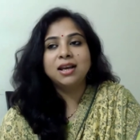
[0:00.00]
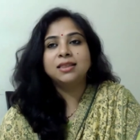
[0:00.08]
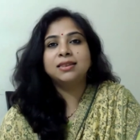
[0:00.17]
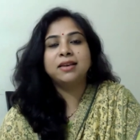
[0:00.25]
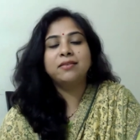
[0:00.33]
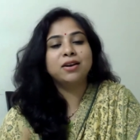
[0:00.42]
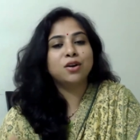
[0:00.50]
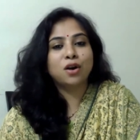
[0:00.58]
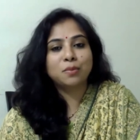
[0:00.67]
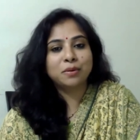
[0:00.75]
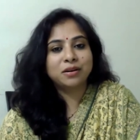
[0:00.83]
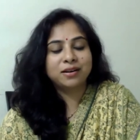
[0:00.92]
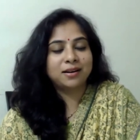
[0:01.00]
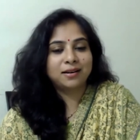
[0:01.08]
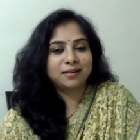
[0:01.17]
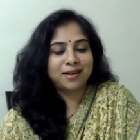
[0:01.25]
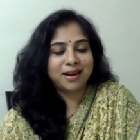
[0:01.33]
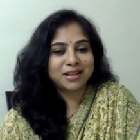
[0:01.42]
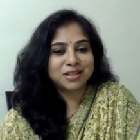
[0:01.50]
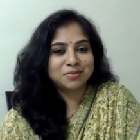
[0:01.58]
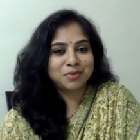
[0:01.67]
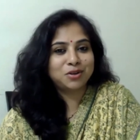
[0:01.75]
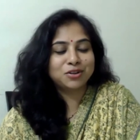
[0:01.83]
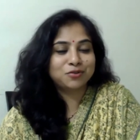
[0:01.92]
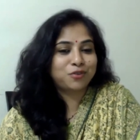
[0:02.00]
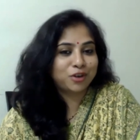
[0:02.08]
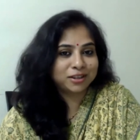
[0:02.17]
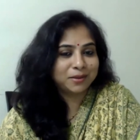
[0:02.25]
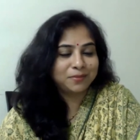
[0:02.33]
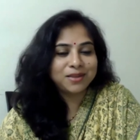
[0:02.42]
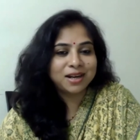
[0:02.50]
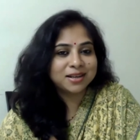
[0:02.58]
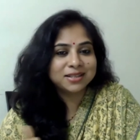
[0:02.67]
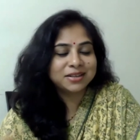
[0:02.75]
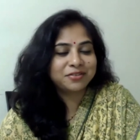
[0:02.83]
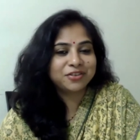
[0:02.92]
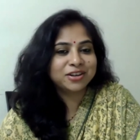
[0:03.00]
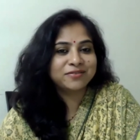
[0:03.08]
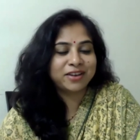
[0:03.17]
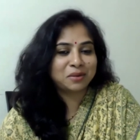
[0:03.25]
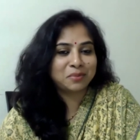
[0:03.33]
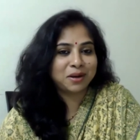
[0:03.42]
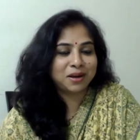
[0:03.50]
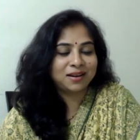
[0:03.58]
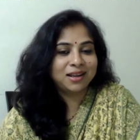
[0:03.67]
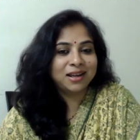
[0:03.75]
they will not be relaxed, because for them that is different phenomena,